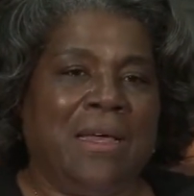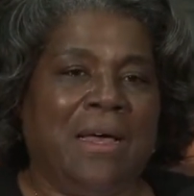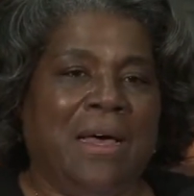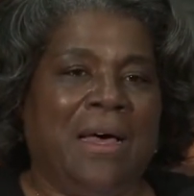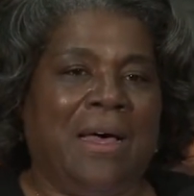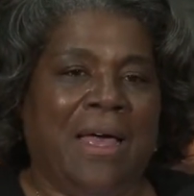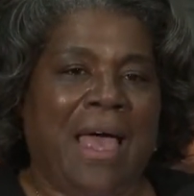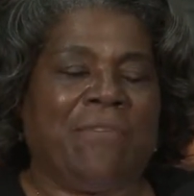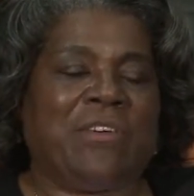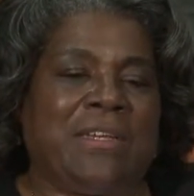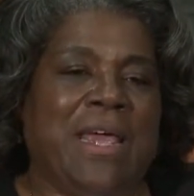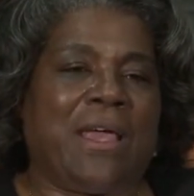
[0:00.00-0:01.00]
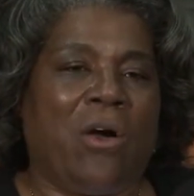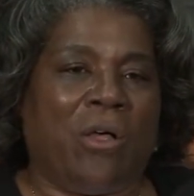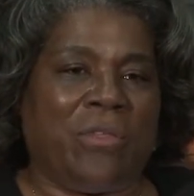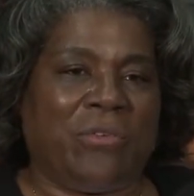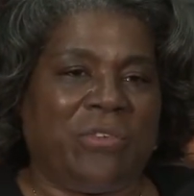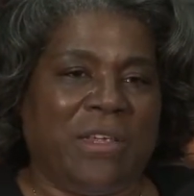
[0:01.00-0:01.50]
uh, have to take
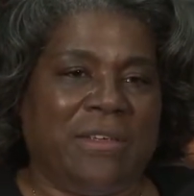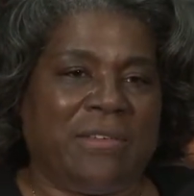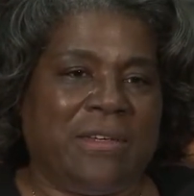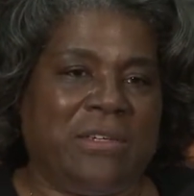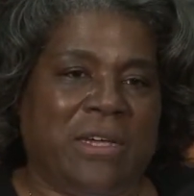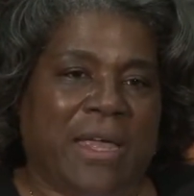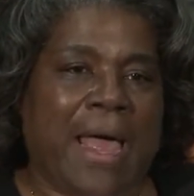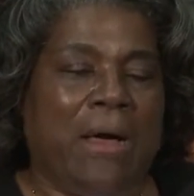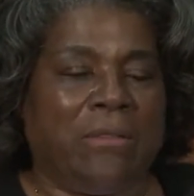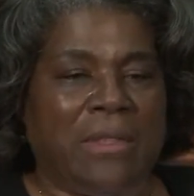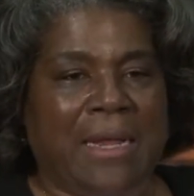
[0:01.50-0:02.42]
all those things into account